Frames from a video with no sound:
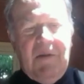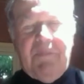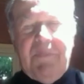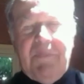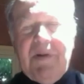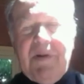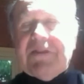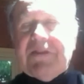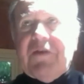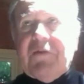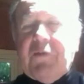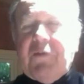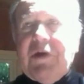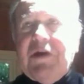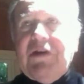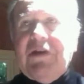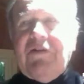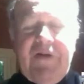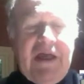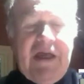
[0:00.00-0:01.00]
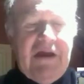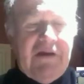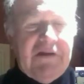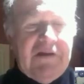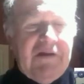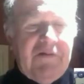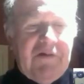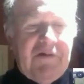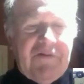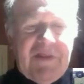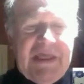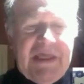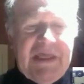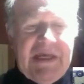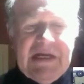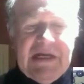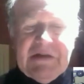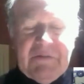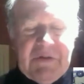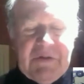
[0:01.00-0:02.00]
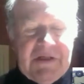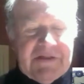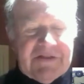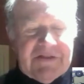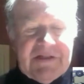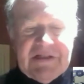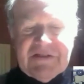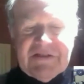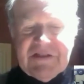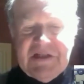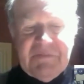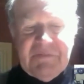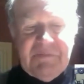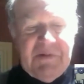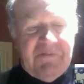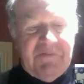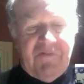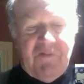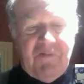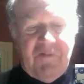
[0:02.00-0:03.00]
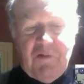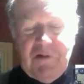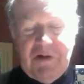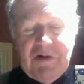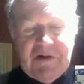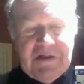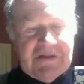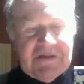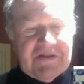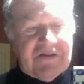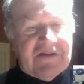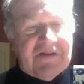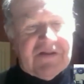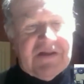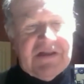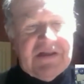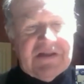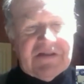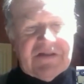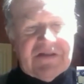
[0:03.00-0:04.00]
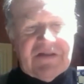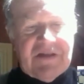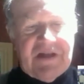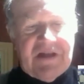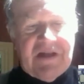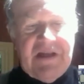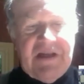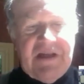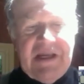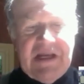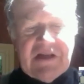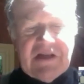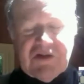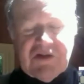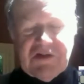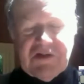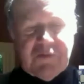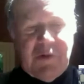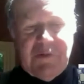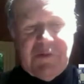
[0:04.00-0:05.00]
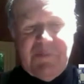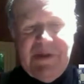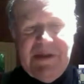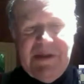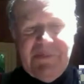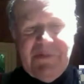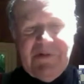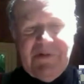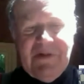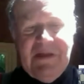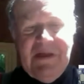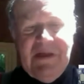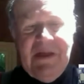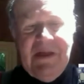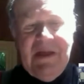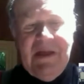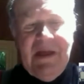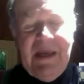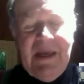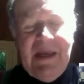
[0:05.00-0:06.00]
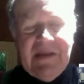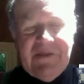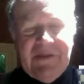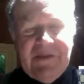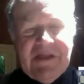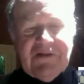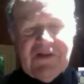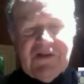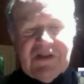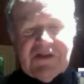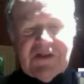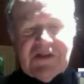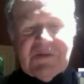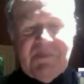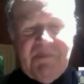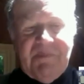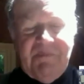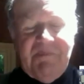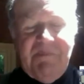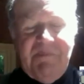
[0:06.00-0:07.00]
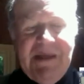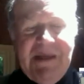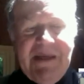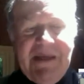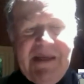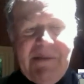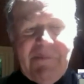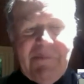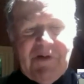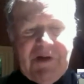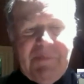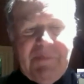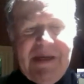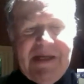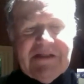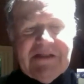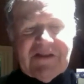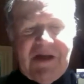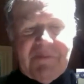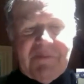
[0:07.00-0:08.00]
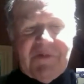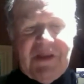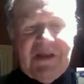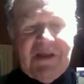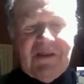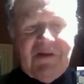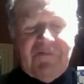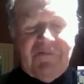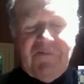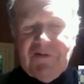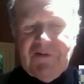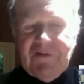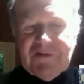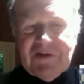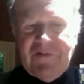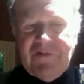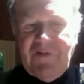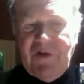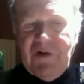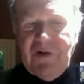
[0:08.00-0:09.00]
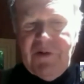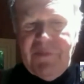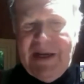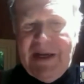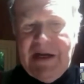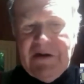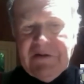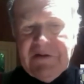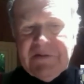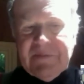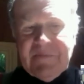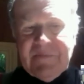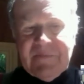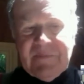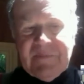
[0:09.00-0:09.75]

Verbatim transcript: But the real value of that, as I said before, is the connections with people, and then just being able to make something that folks have heard about.